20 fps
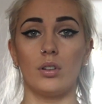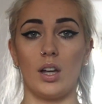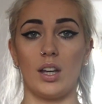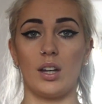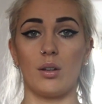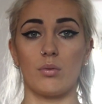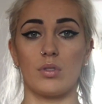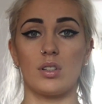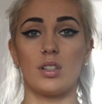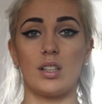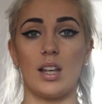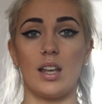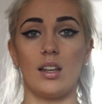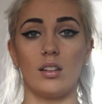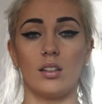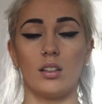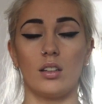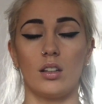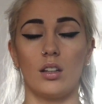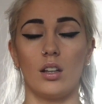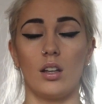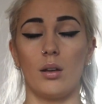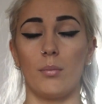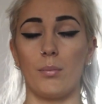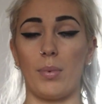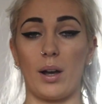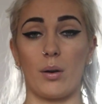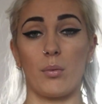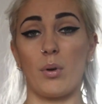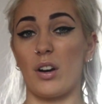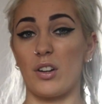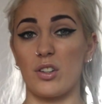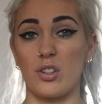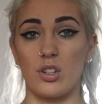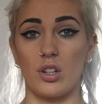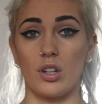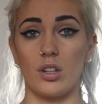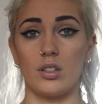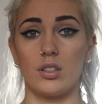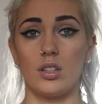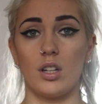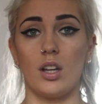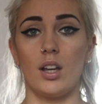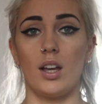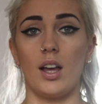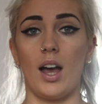and it will sit back where it should,